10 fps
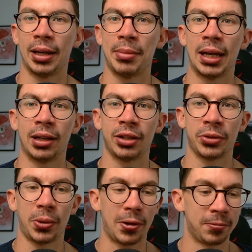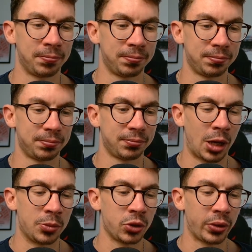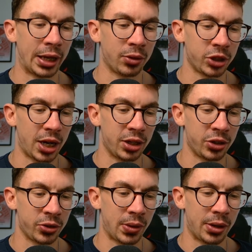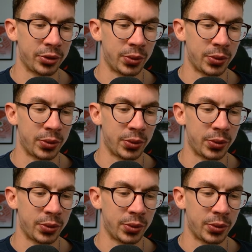1 million as well. I'm sure that'll change as well as